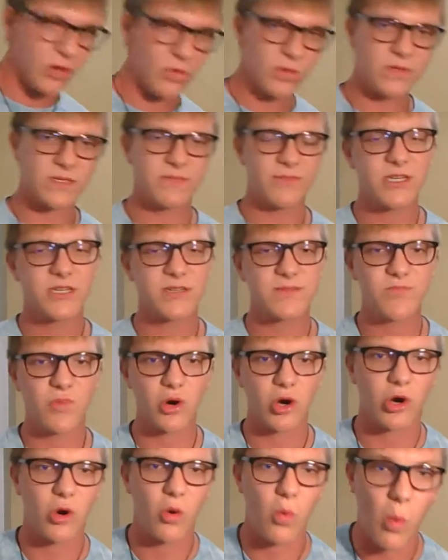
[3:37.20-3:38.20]
was a much
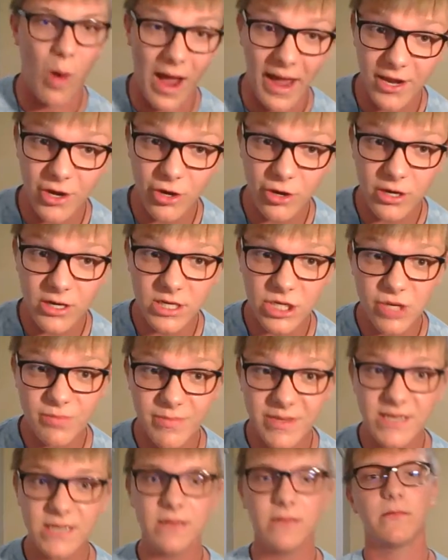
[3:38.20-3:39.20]
more quieter
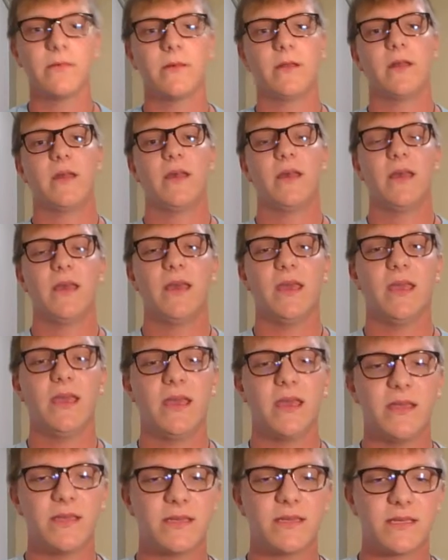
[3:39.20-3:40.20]
instrument.
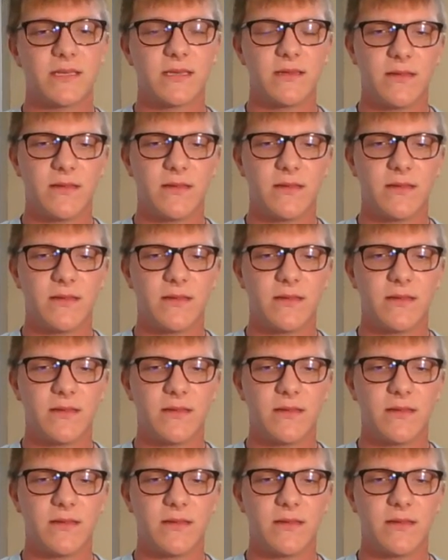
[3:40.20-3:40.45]
It